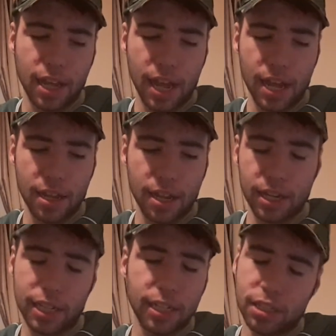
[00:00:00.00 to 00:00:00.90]
And
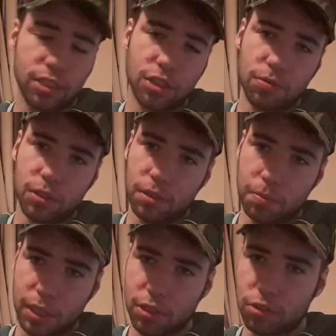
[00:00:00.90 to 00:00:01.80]
again, it's to do with
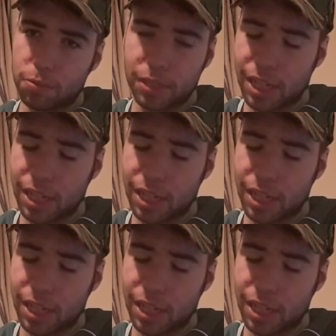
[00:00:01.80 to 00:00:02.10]
big YouTubers.